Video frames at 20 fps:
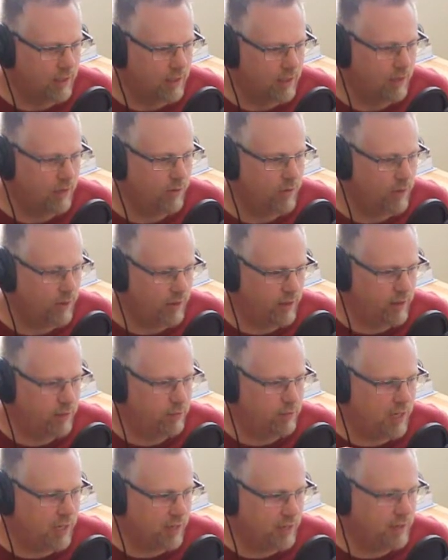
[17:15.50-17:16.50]
go into your
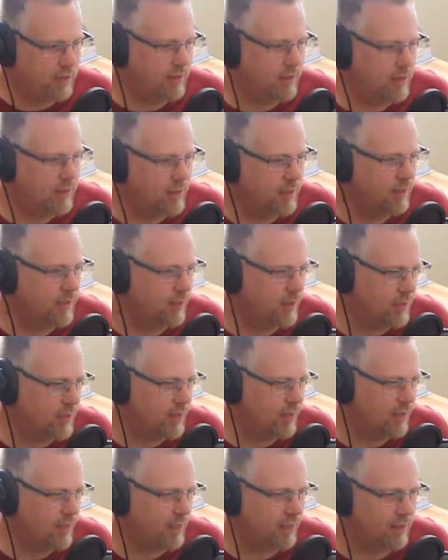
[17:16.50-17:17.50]
inbox and see if there was
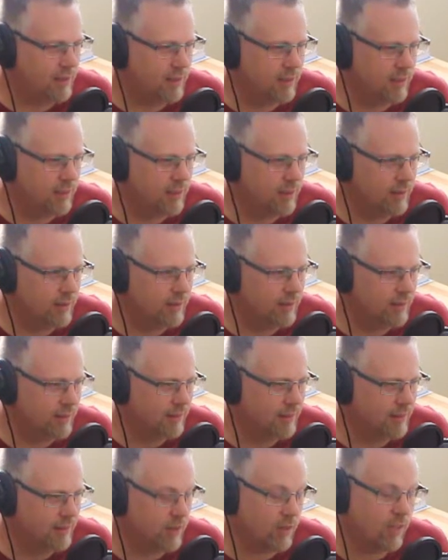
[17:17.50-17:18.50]
anything in there.
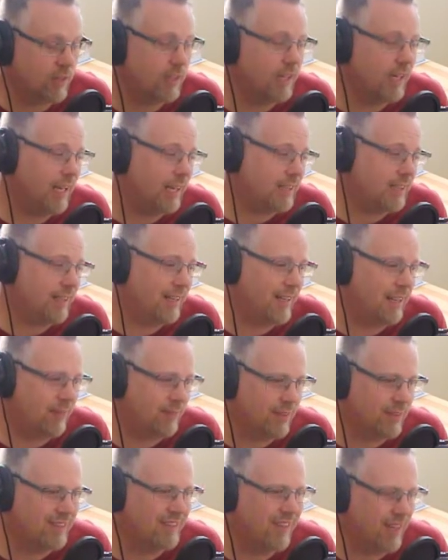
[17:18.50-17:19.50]
So you didn't actually have
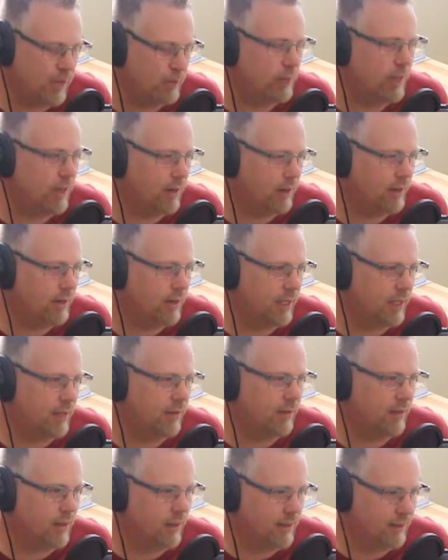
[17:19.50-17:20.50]
to type out a
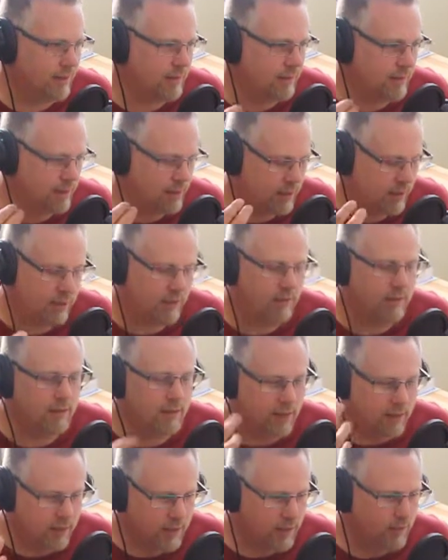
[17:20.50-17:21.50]
letter and
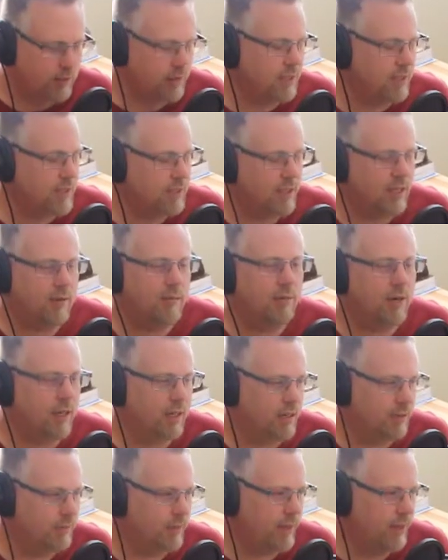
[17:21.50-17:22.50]
put a stamp on
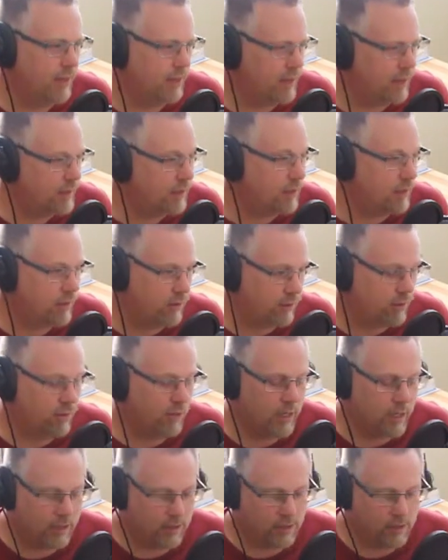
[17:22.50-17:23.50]
it and mail it. You
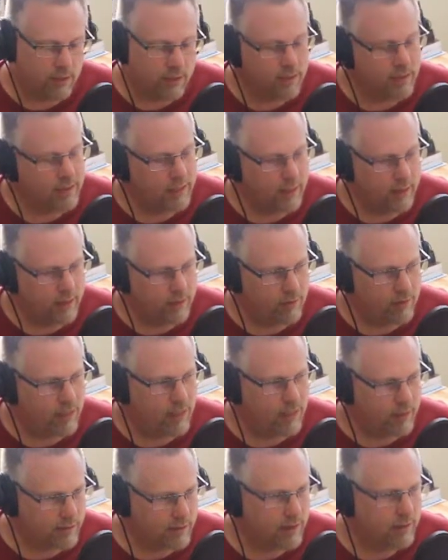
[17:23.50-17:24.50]
actually did have
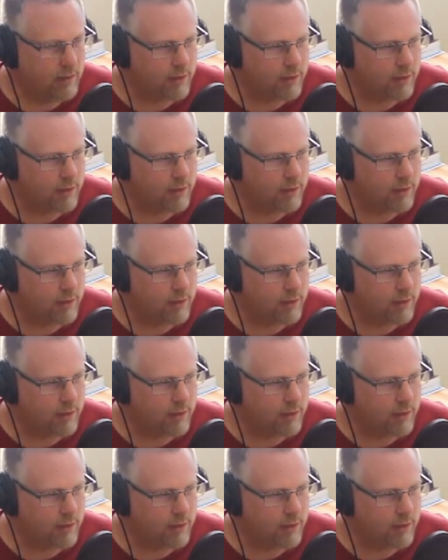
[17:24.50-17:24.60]
that.